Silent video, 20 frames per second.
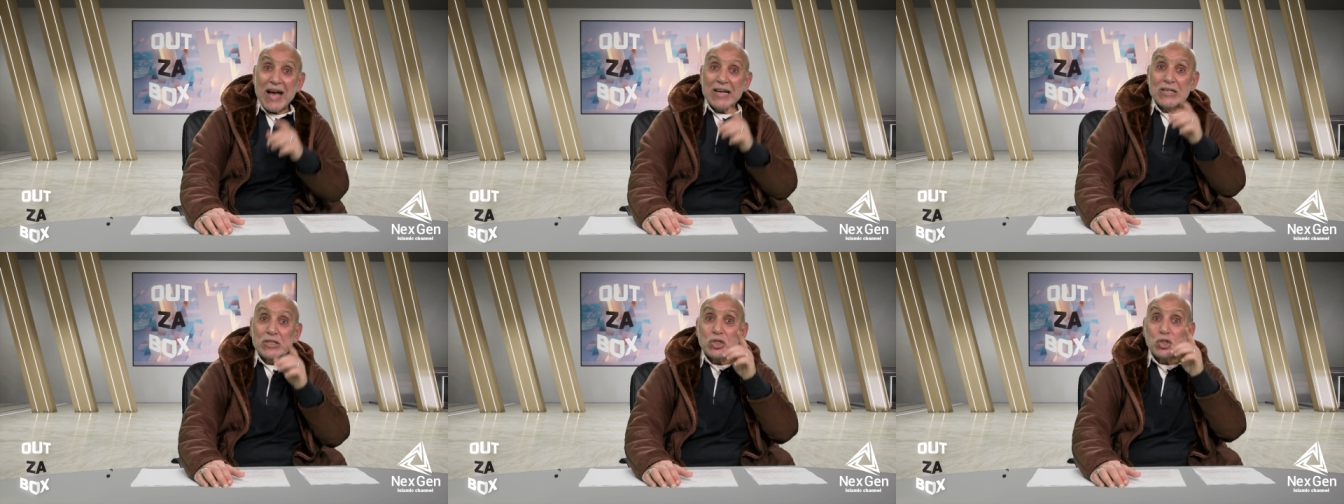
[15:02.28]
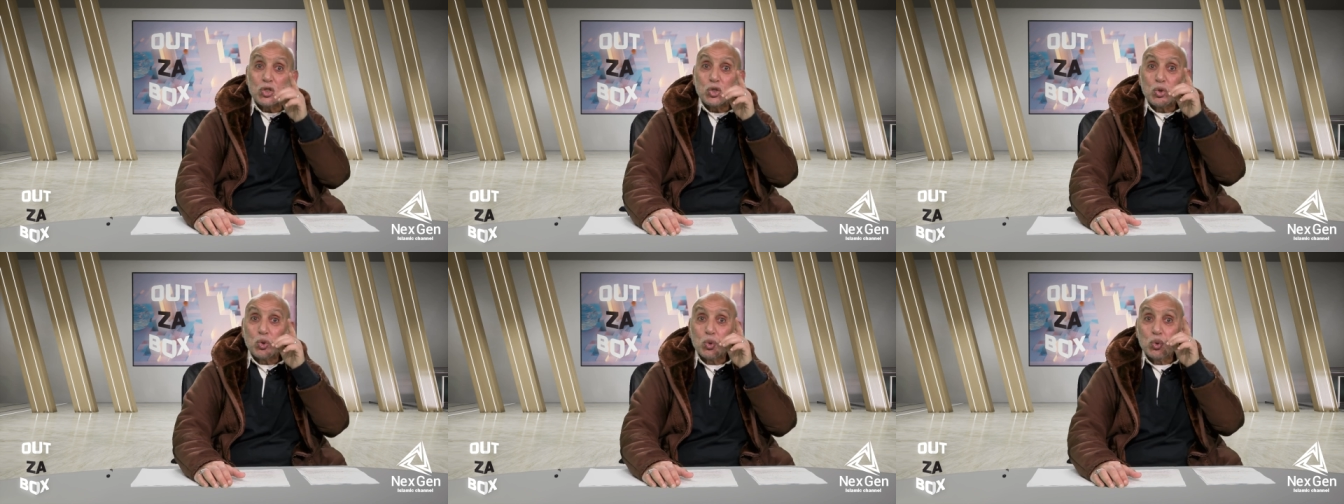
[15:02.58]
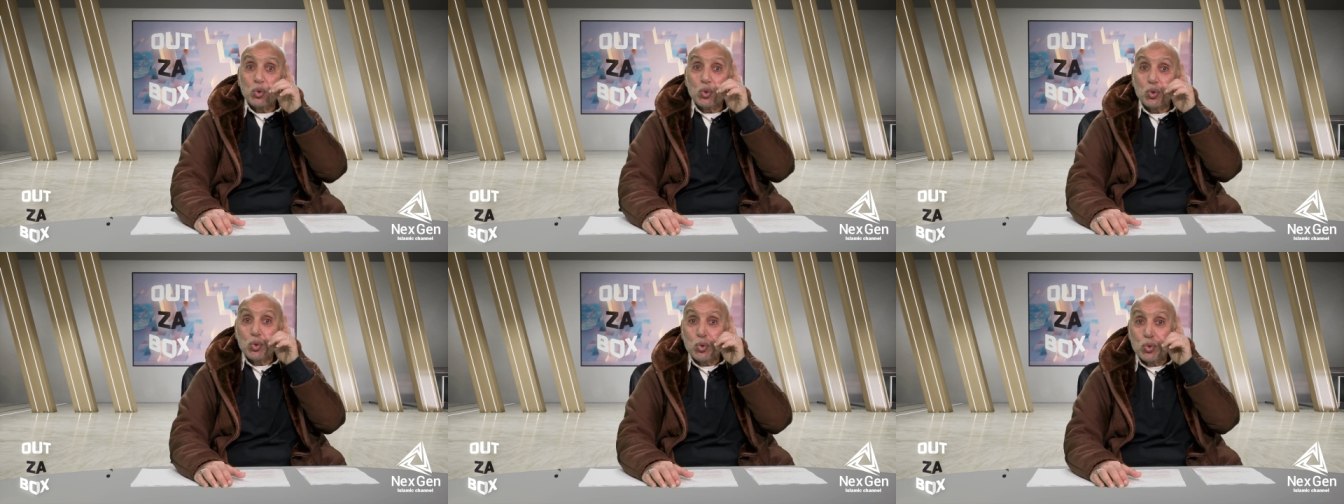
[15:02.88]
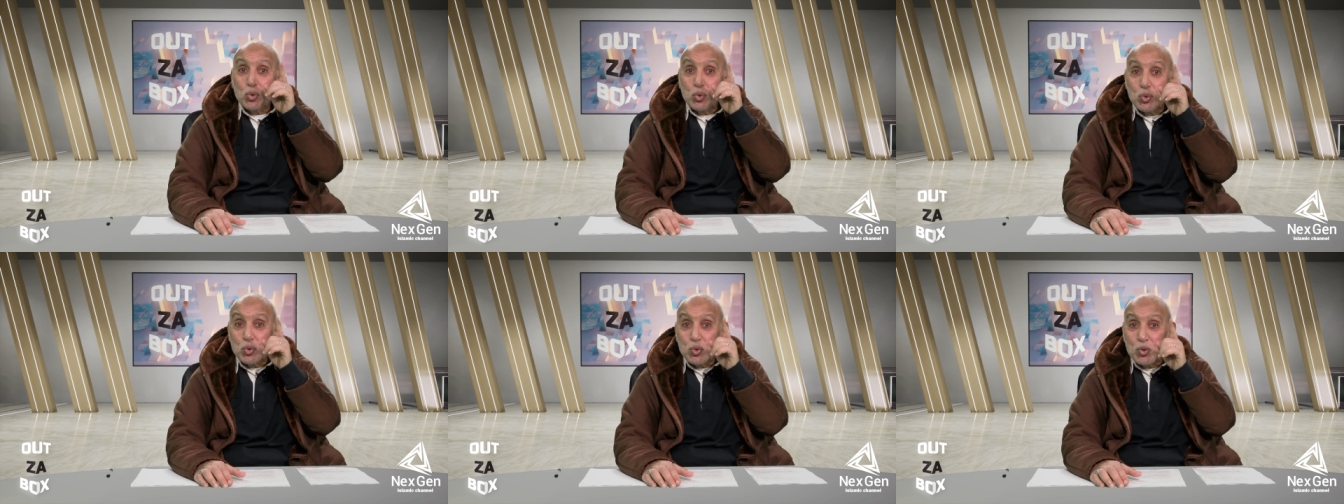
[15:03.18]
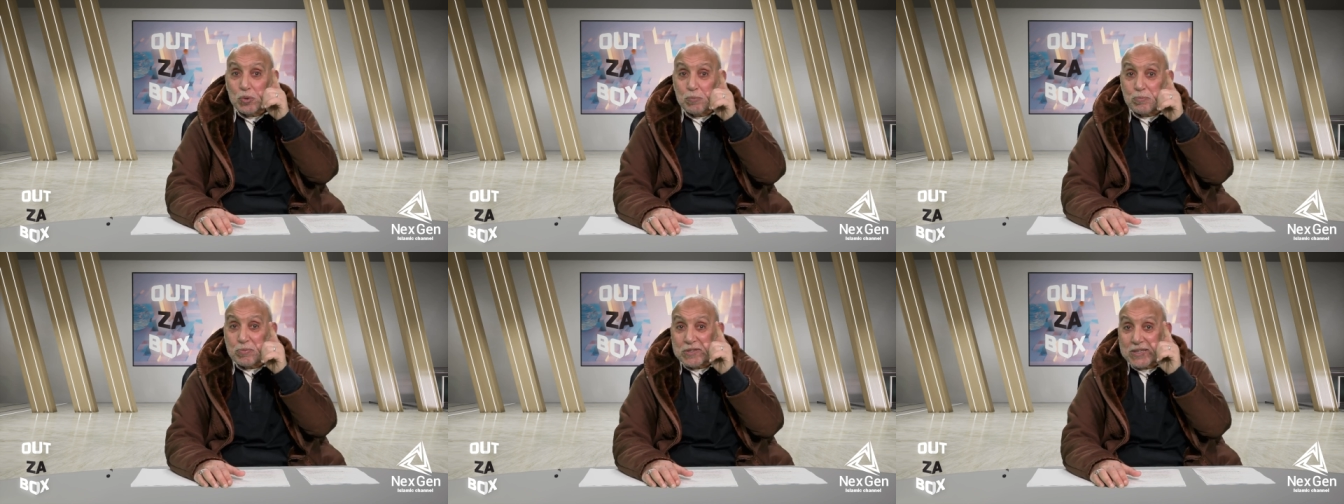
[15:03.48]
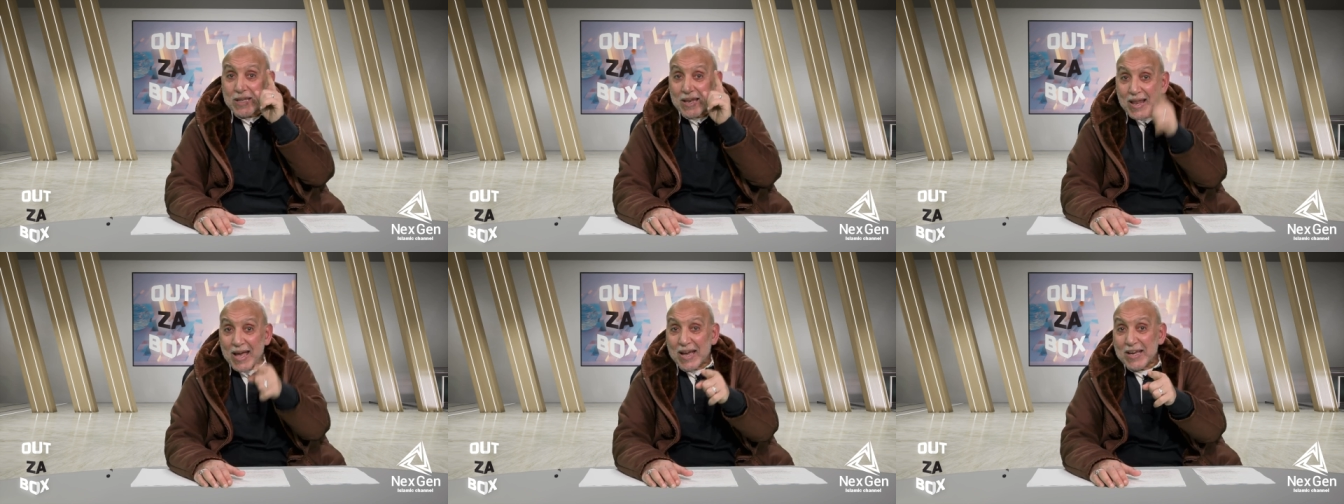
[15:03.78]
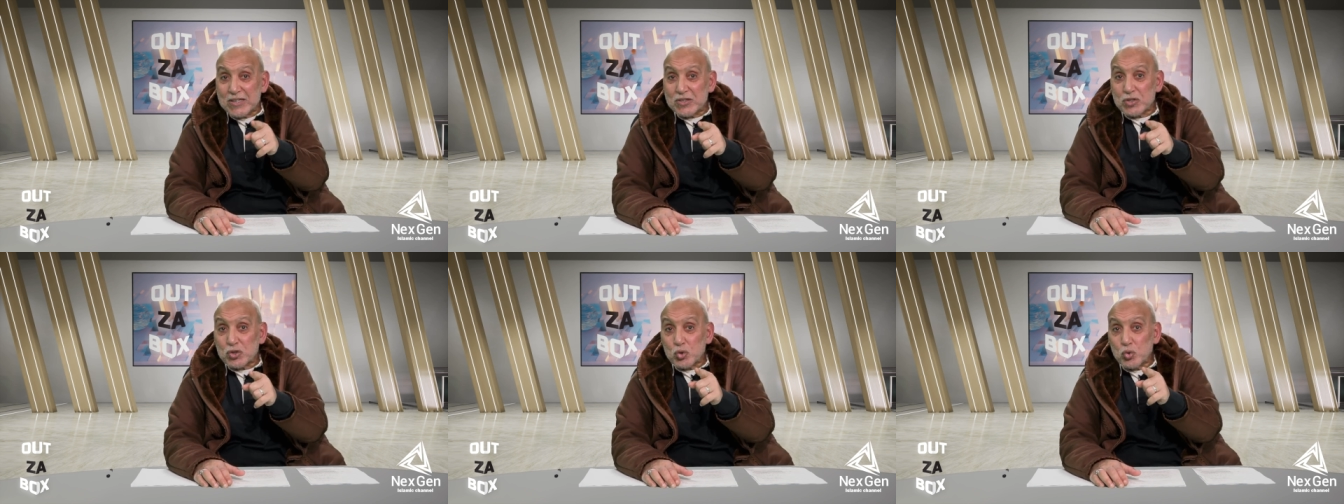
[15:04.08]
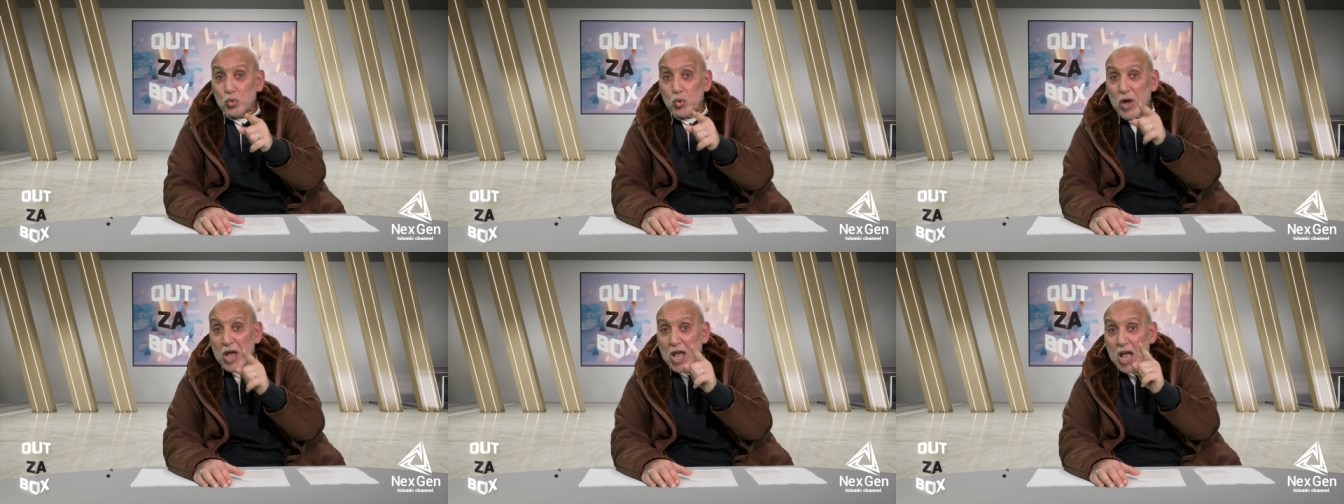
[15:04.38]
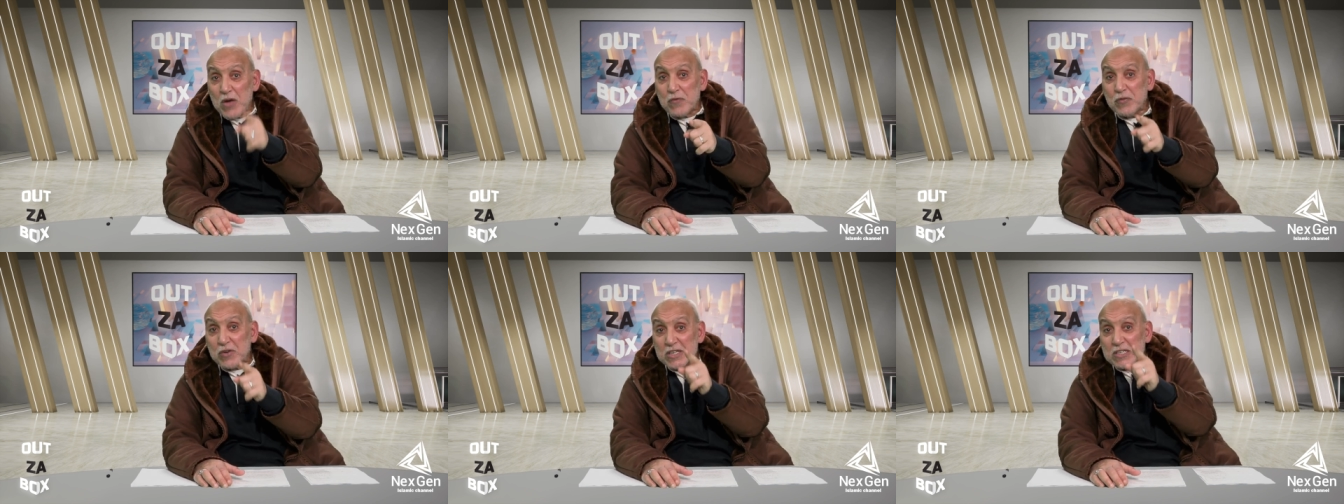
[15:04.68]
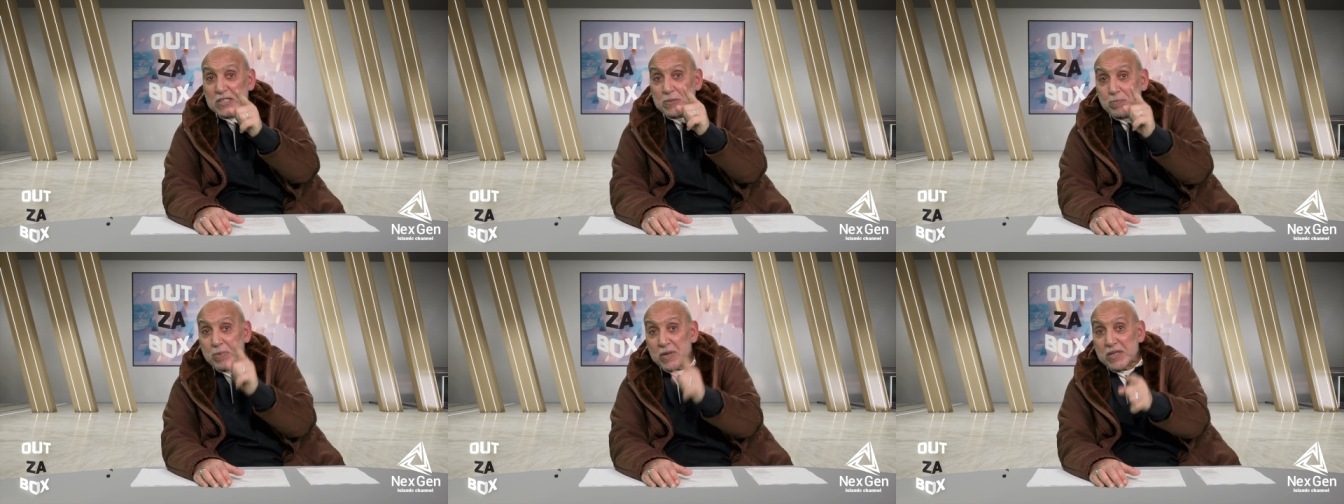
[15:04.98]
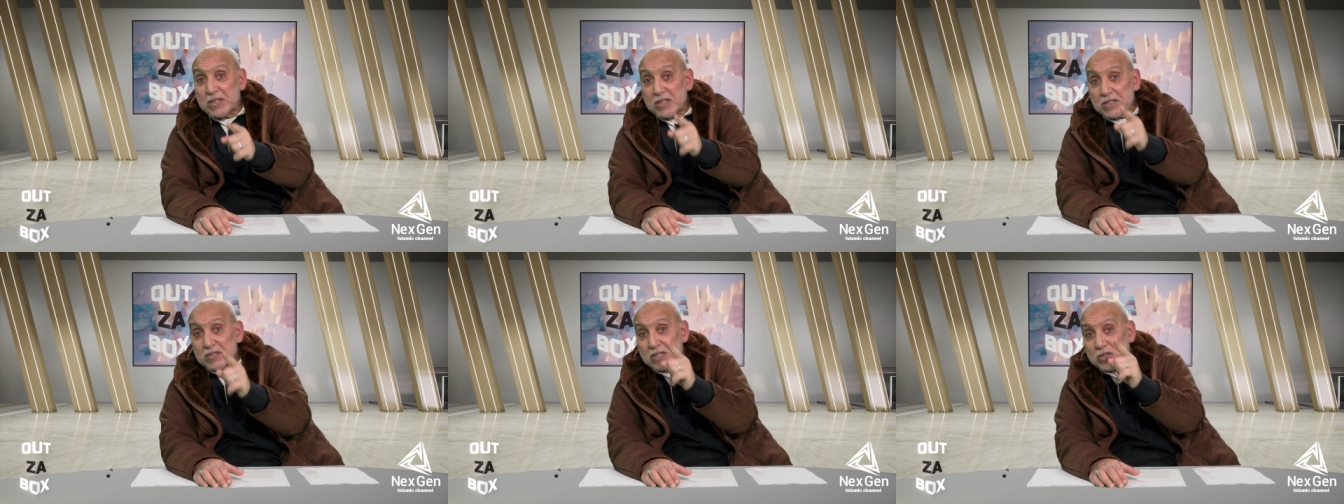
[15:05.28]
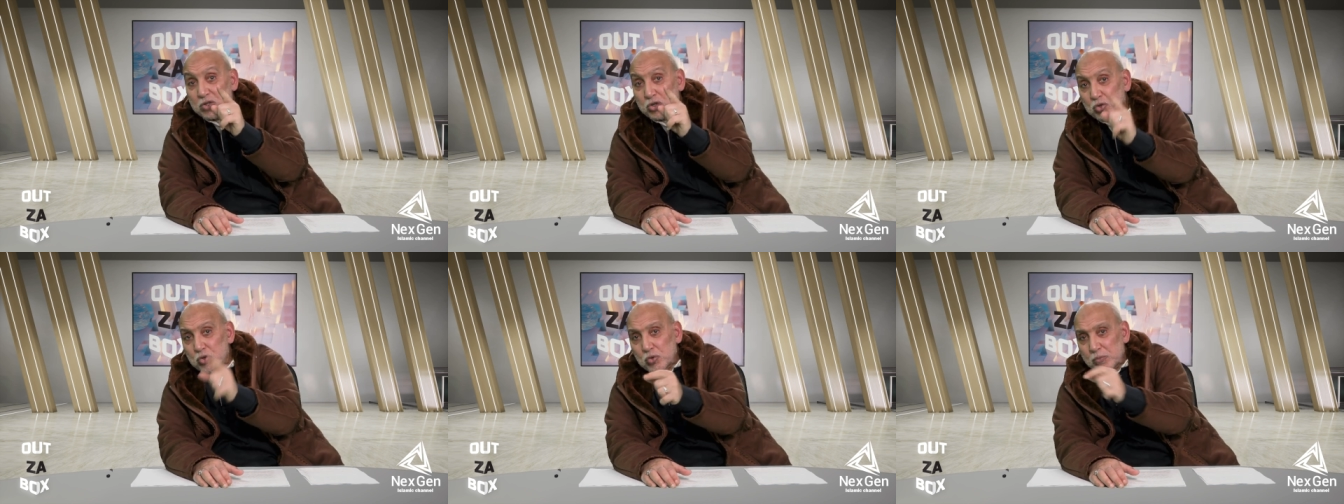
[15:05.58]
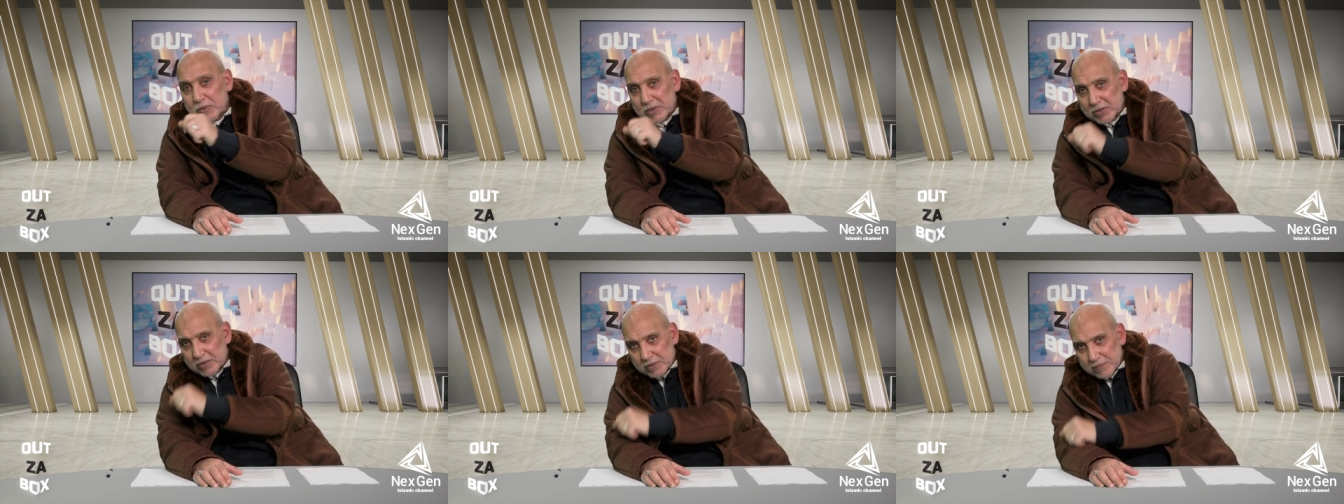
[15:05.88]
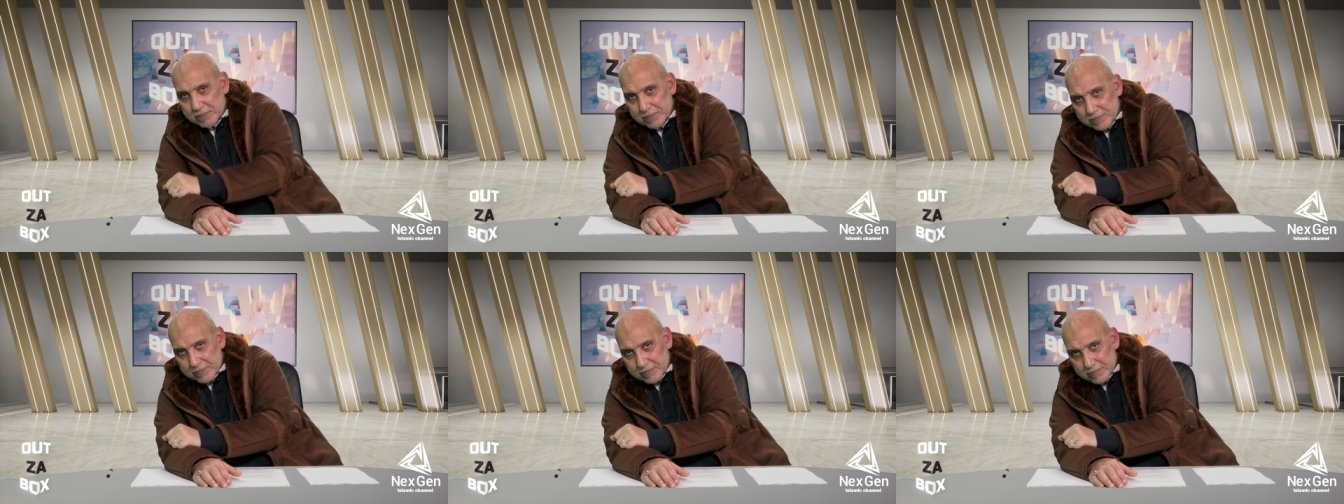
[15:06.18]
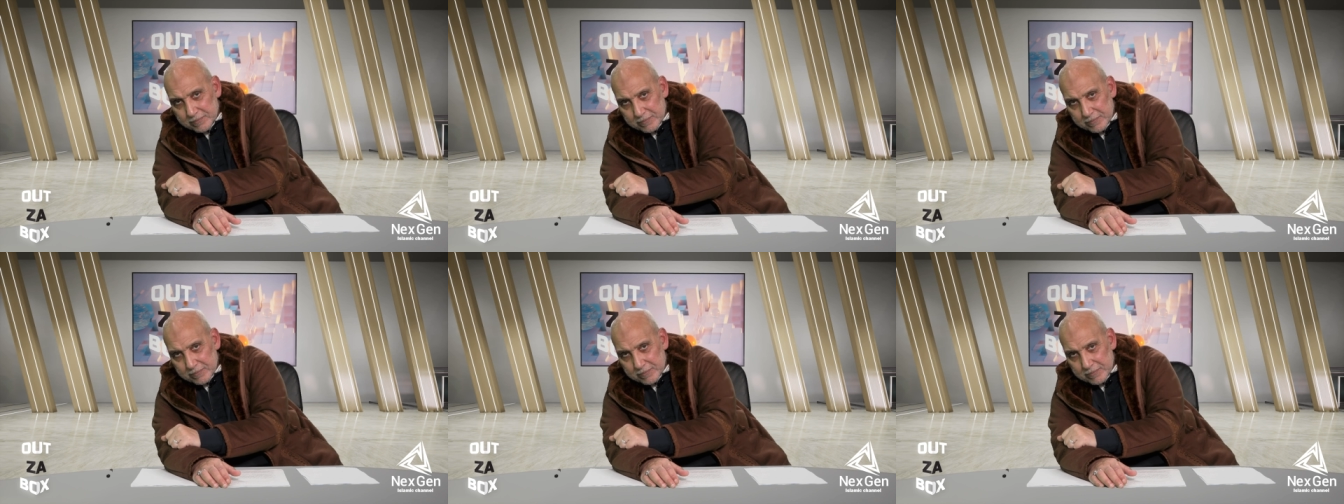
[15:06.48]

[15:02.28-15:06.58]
and to penalize whoever is spreading such rumors.